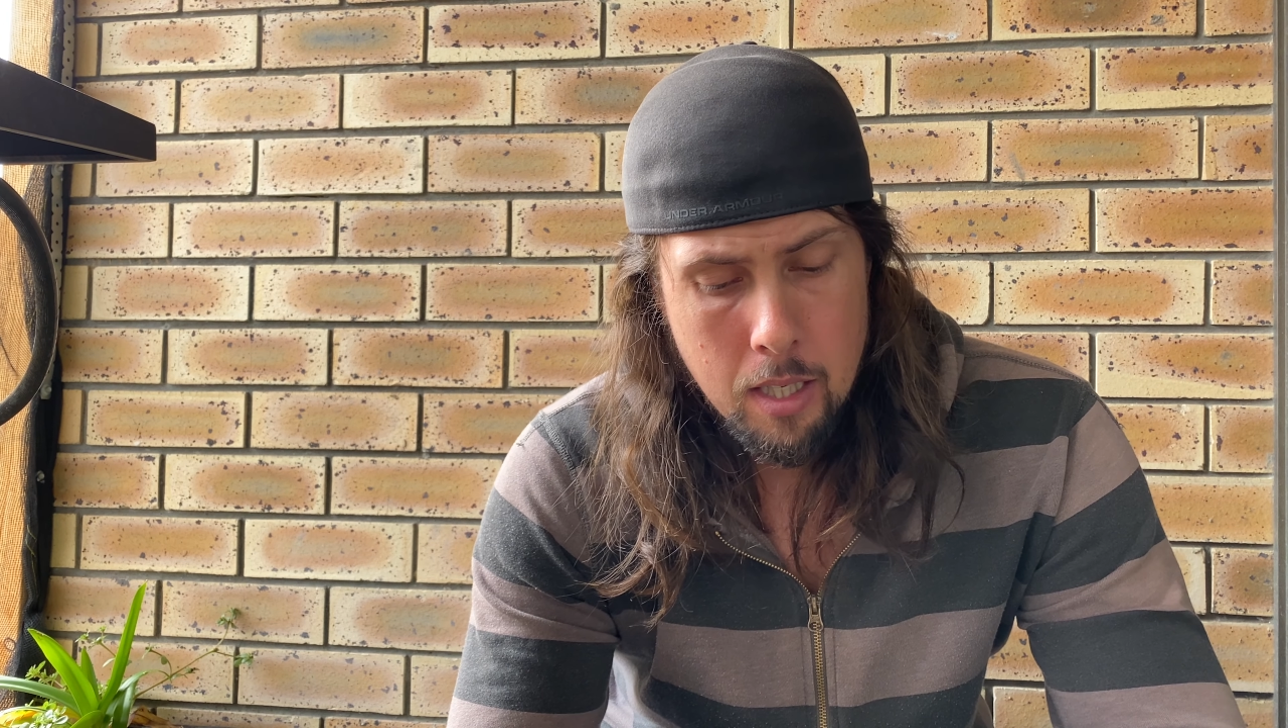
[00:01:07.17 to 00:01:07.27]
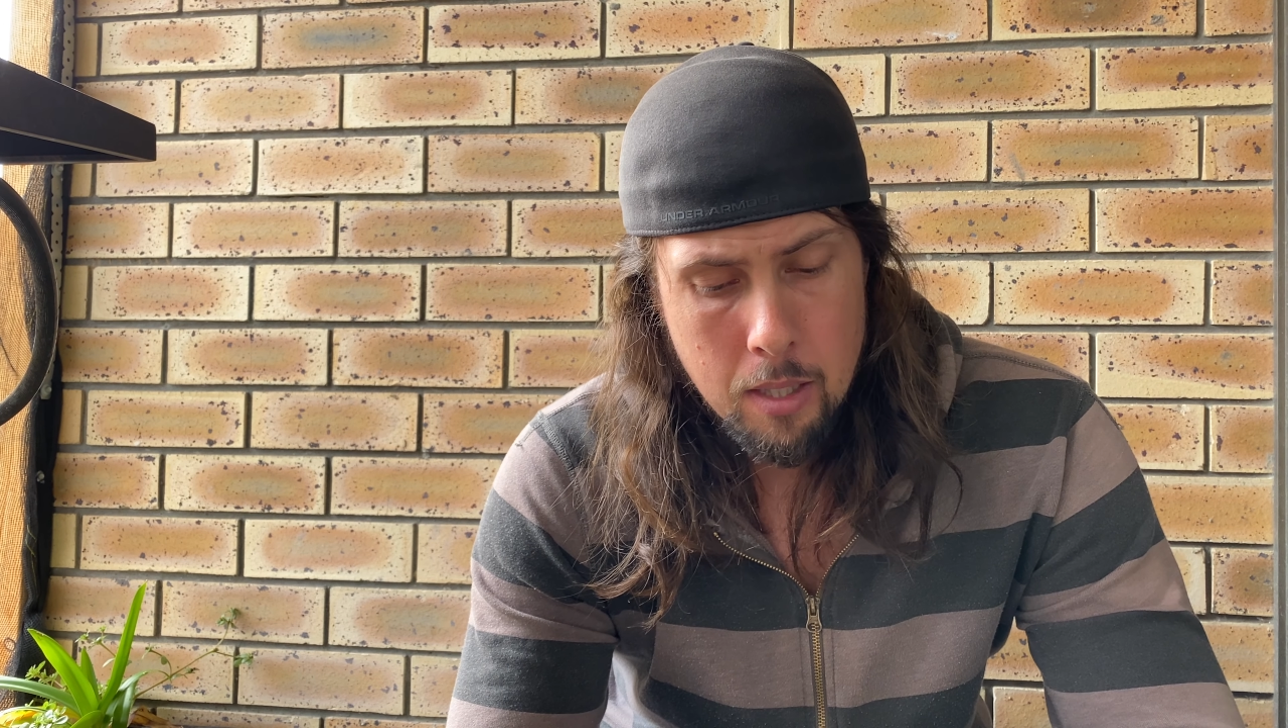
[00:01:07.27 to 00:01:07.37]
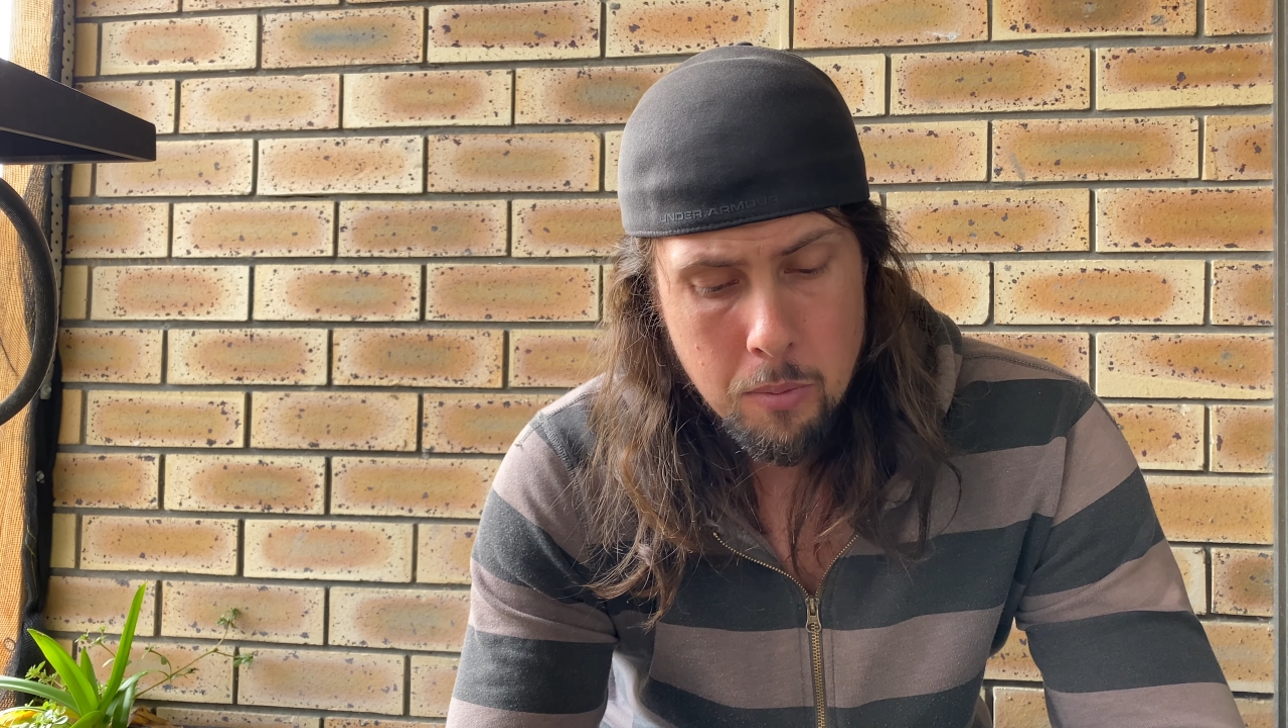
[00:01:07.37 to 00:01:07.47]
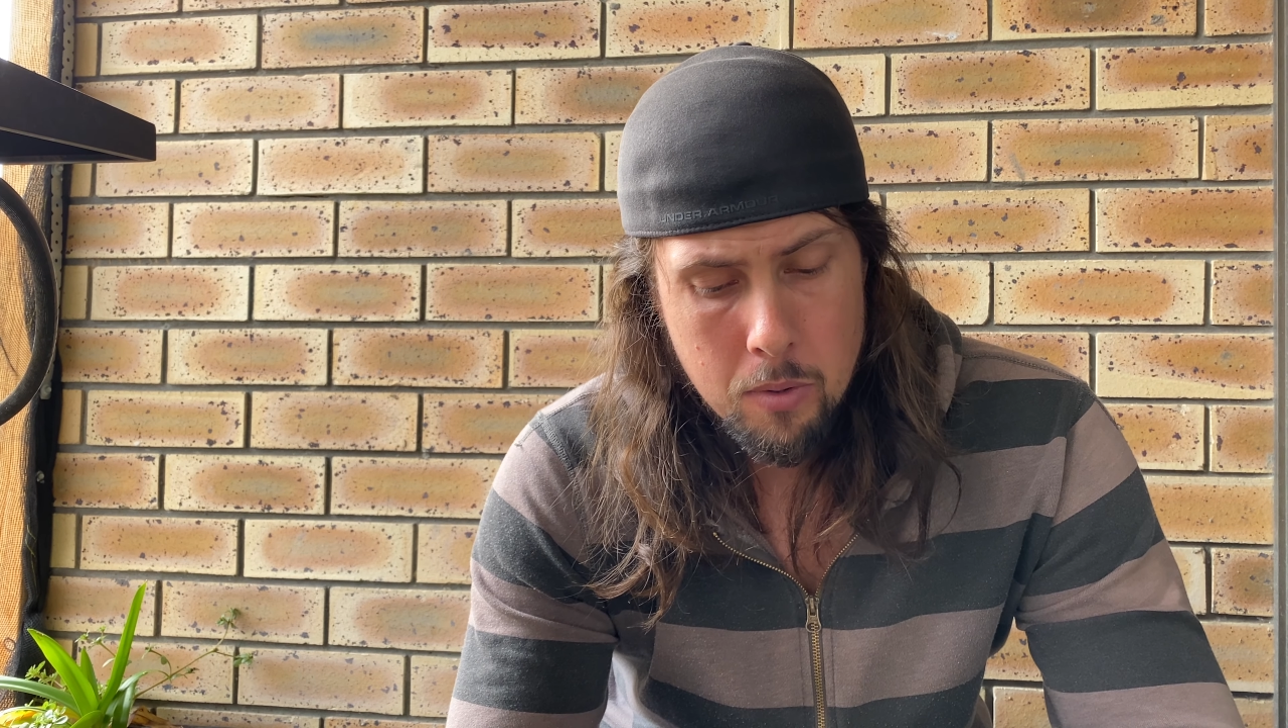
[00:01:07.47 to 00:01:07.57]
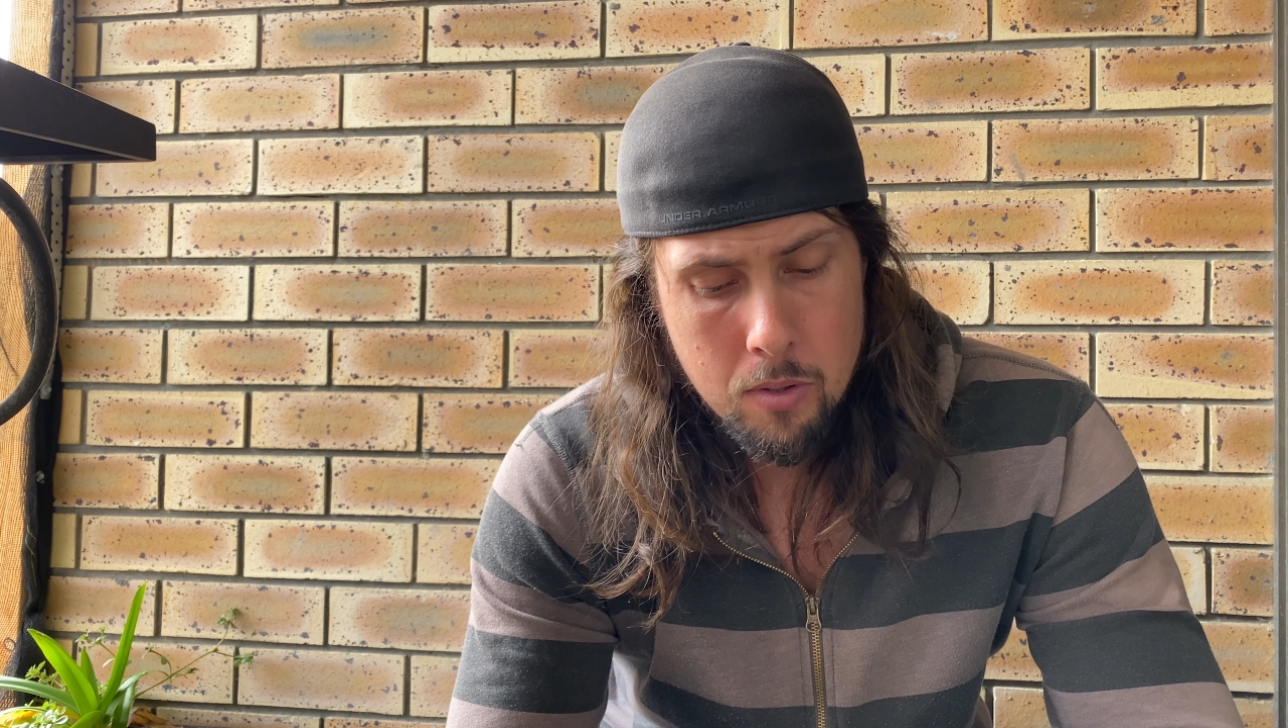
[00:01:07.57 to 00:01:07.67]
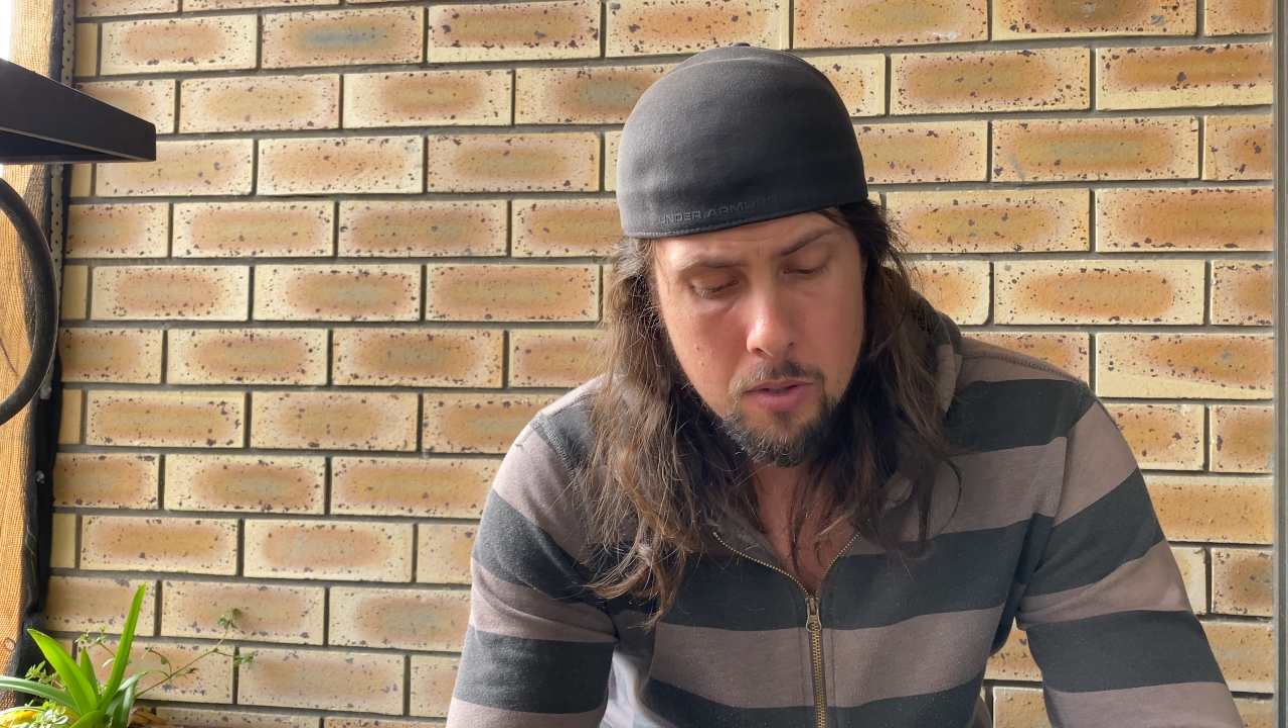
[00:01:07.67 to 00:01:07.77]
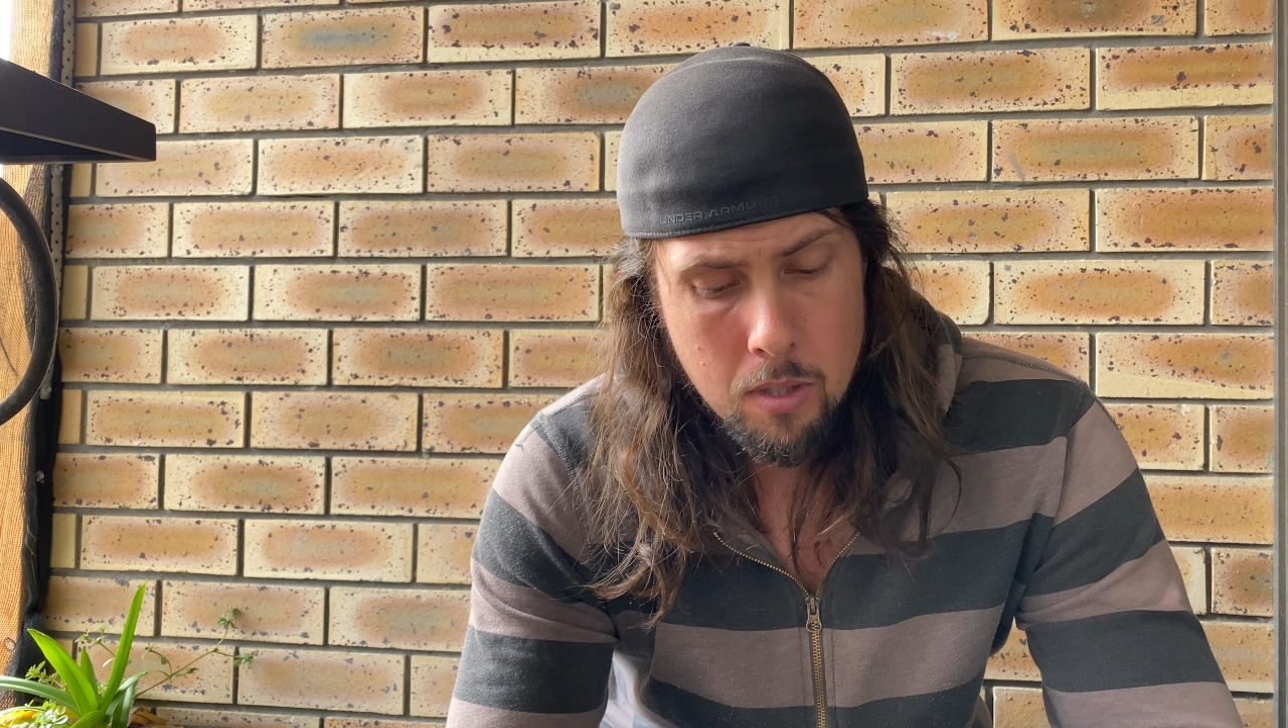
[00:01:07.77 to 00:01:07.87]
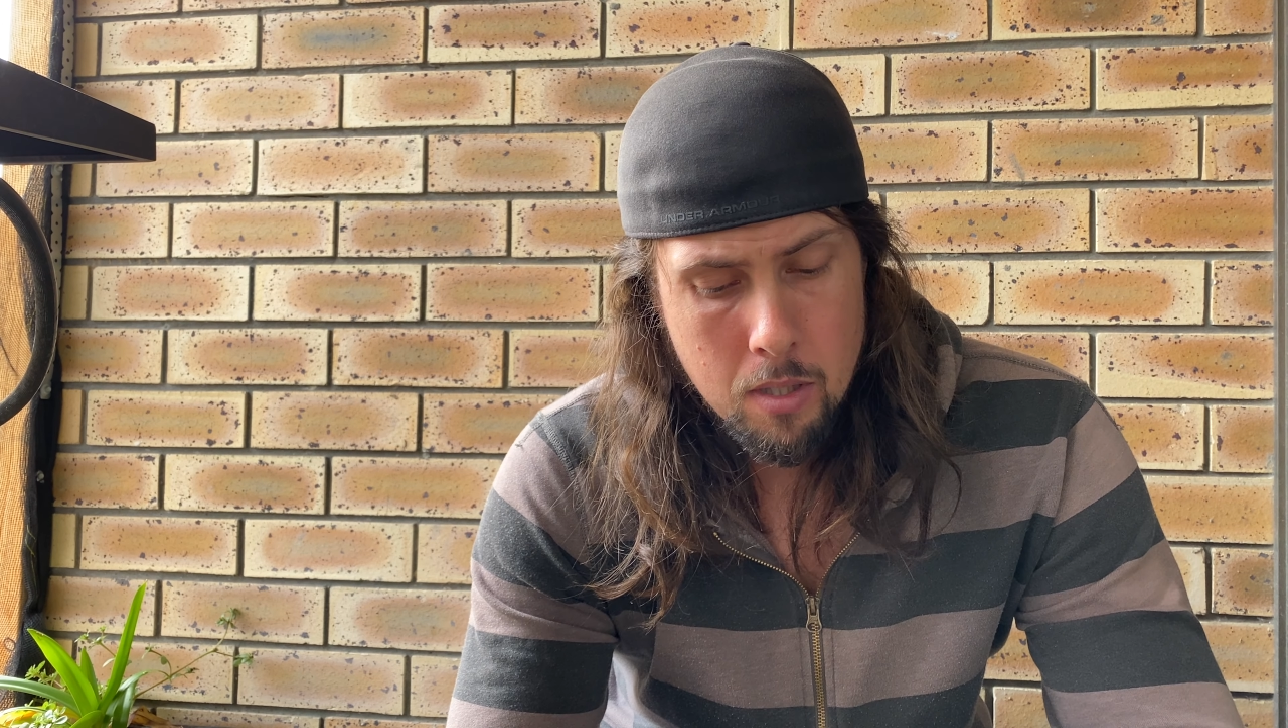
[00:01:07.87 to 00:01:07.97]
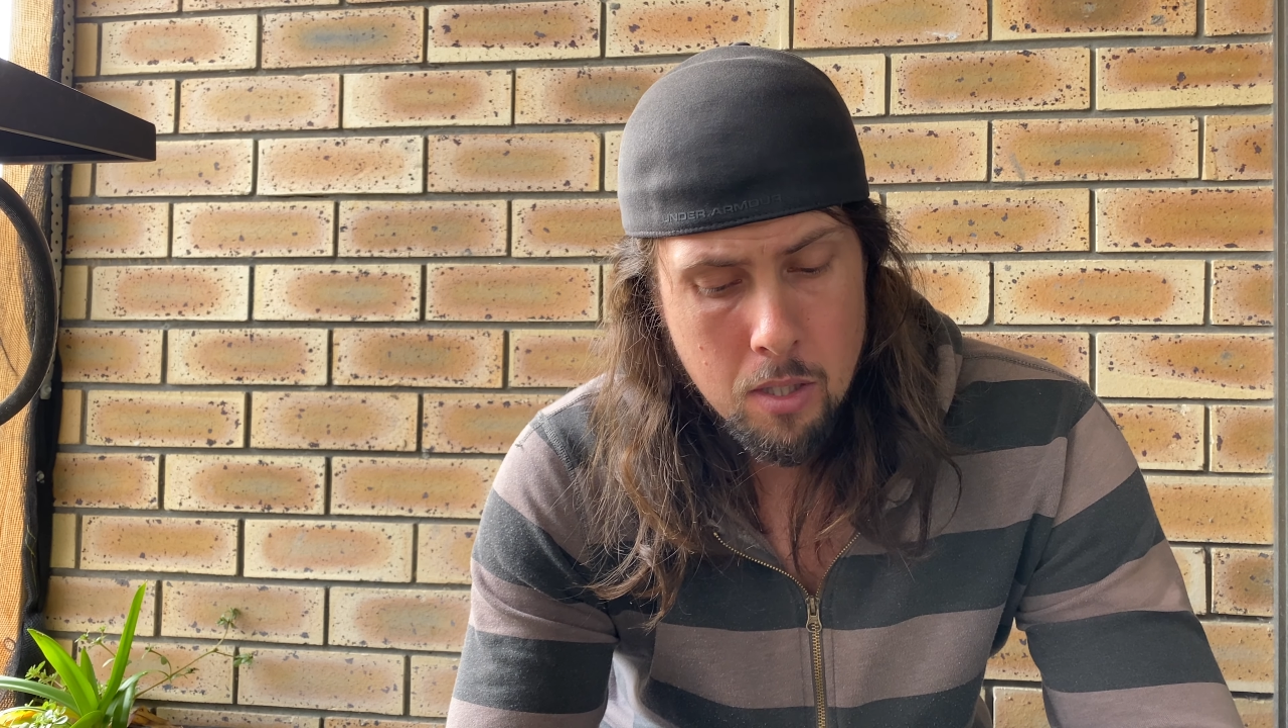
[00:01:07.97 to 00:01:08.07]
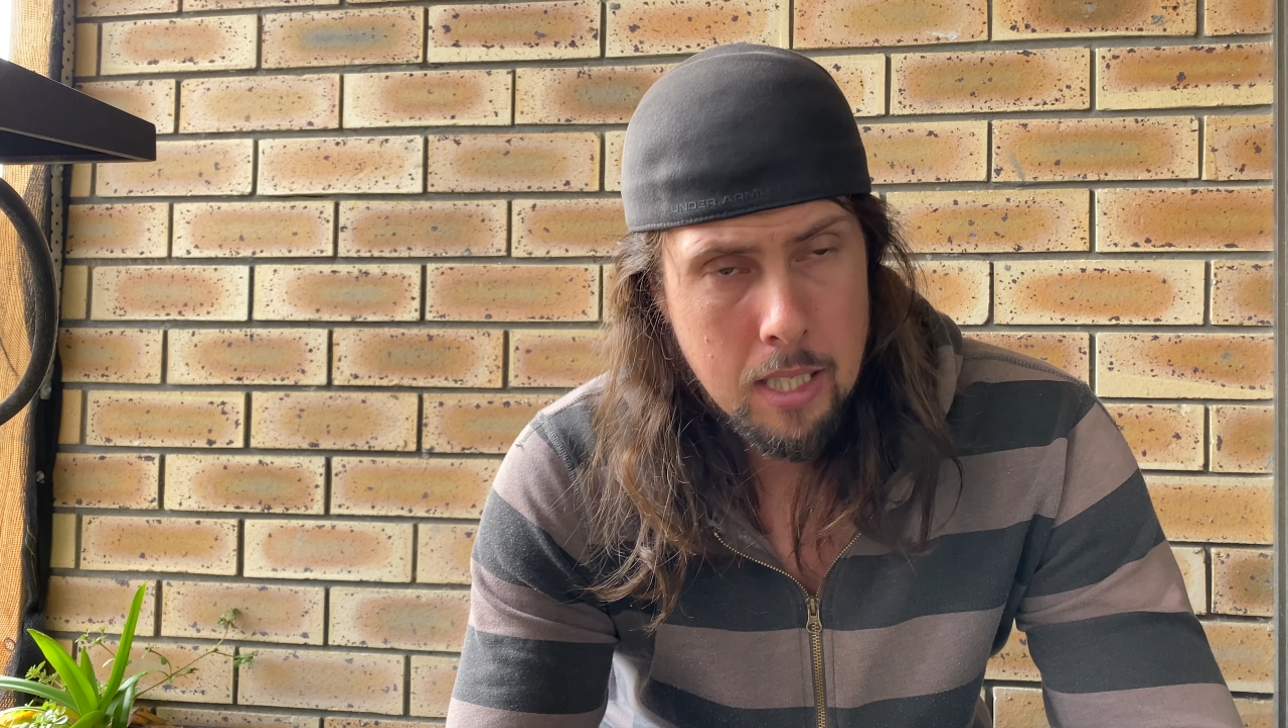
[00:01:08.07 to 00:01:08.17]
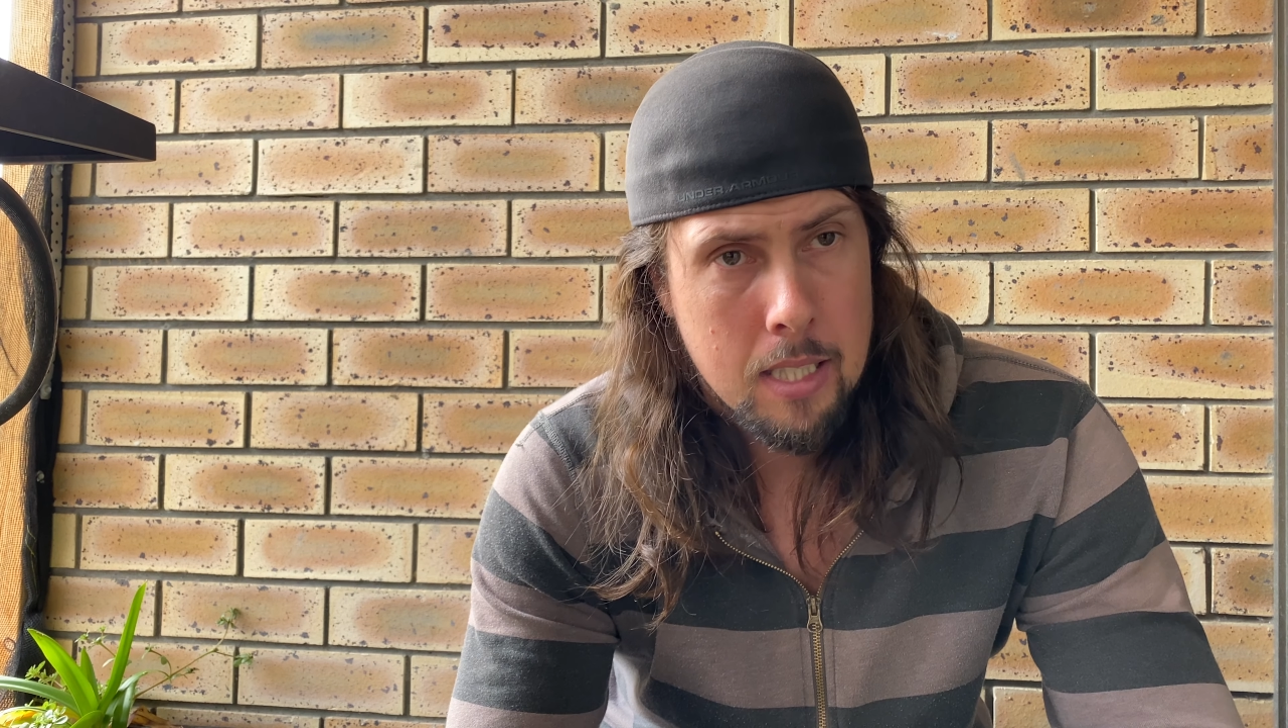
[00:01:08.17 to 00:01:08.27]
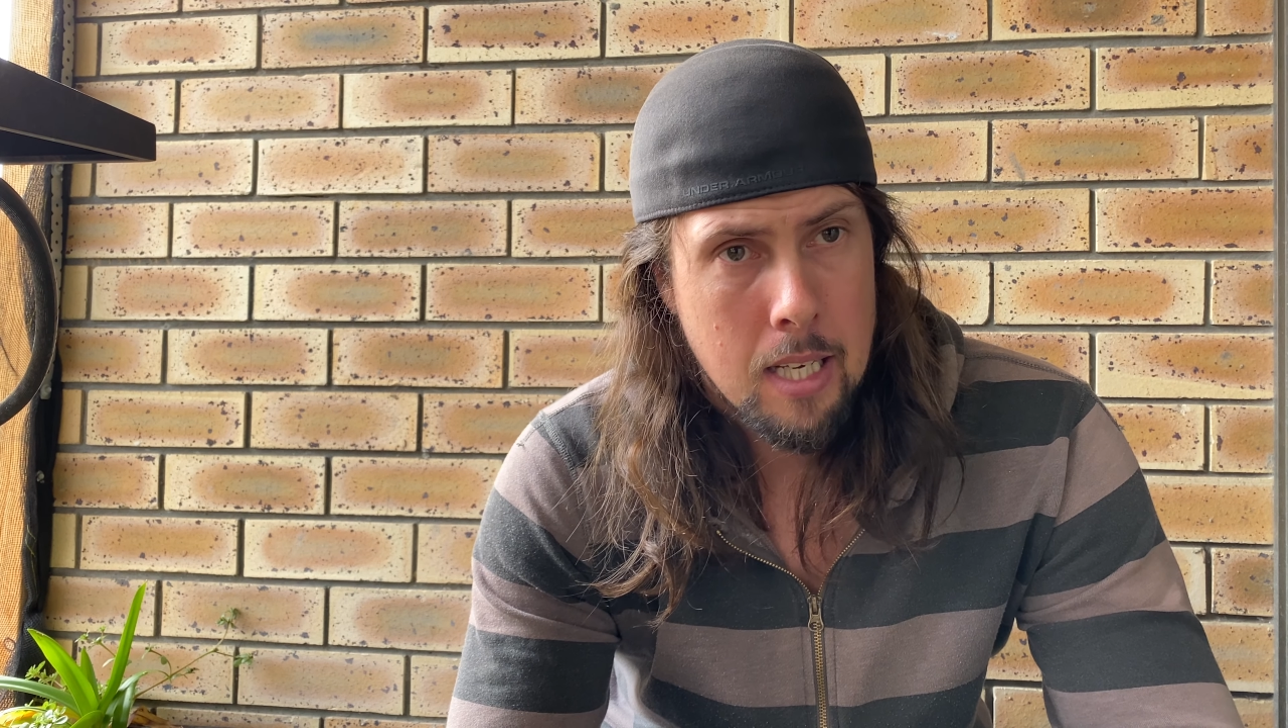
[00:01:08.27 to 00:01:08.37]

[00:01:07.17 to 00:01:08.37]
It was a nice,